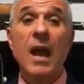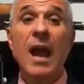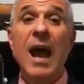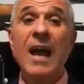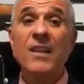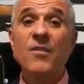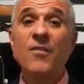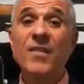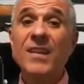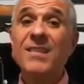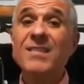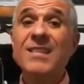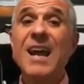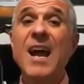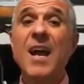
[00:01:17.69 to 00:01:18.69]
At that
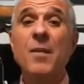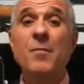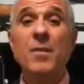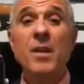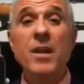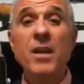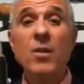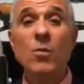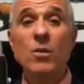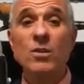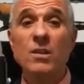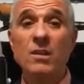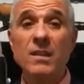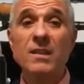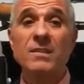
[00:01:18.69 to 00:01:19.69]
time, he was
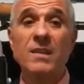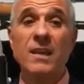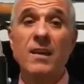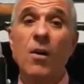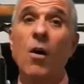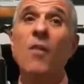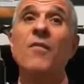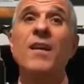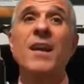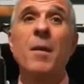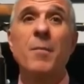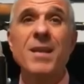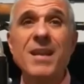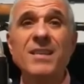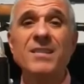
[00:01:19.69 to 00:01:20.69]
leader of an
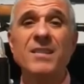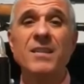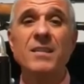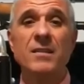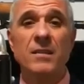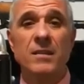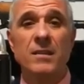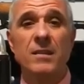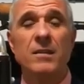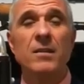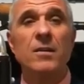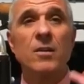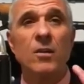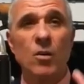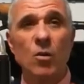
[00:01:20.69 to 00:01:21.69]
amazing
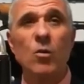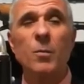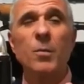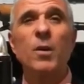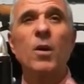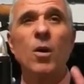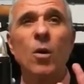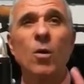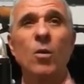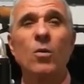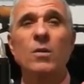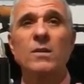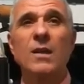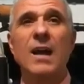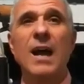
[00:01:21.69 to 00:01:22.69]
group
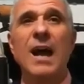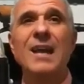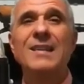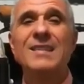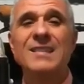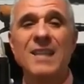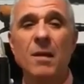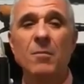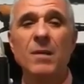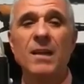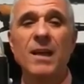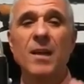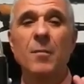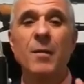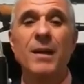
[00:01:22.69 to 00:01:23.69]
called Ensemble
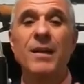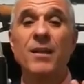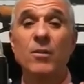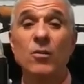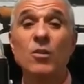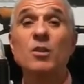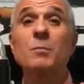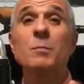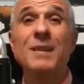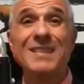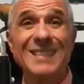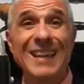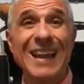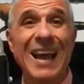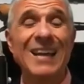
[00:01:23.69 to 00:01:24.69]
Garbarino,
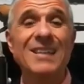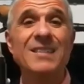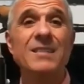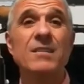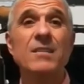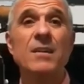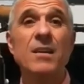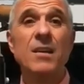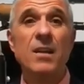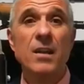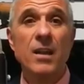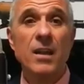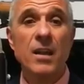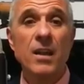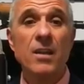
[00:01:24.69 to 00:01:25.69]
specialized
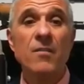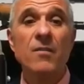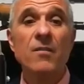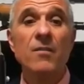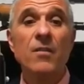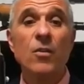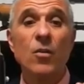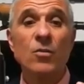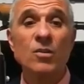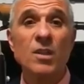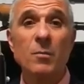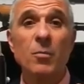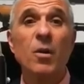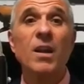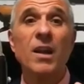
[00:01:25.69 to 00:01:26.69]
in
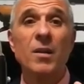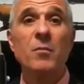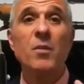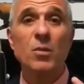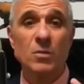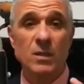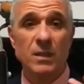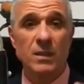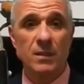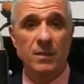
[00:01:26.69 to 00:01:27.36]
contemporary music.